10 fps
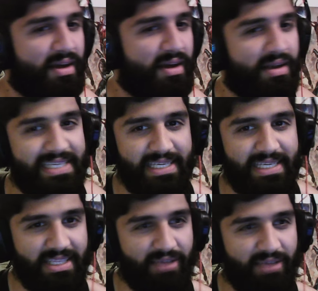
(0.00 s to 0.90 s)
Listening
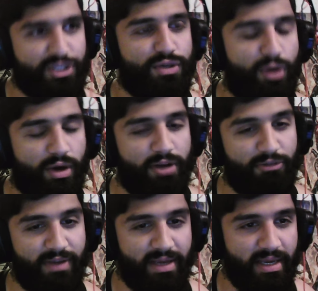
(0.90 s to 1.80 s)
to that for too long, I don't
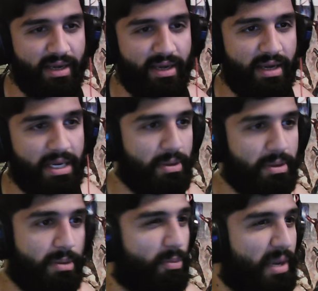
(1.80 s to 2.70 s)
think it
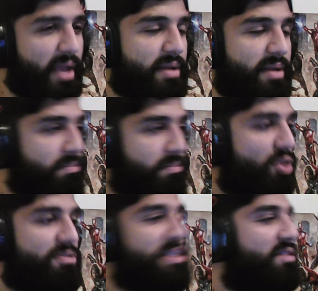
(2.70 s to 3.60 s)
would probably, like, the
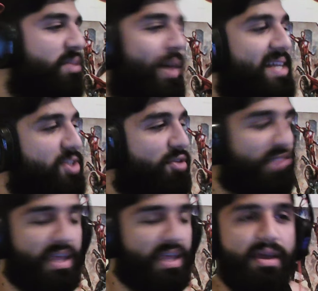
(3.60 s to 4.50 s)
novelty of it wears off
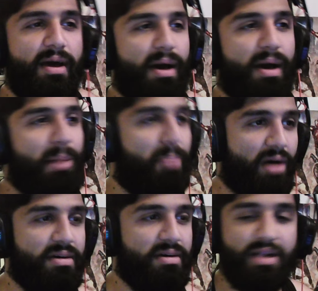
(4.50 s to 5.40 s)
then.
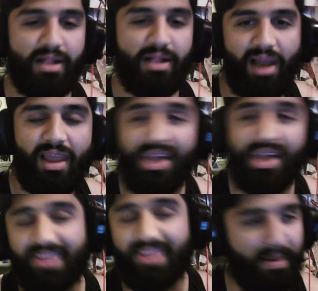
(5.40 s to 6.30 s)
But I like
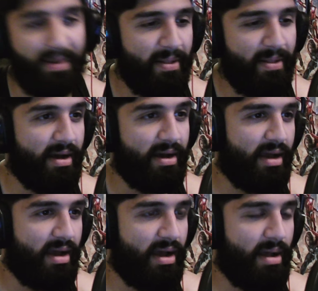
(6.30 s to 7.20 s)
that.
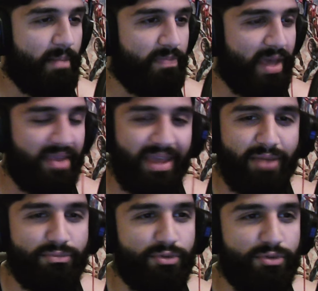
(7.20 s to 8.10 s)
That
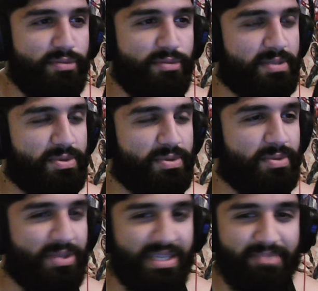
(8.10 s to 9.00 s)
and Rumours. Which one do
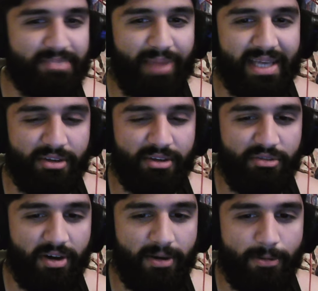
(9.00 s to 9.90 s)
I think is better so far?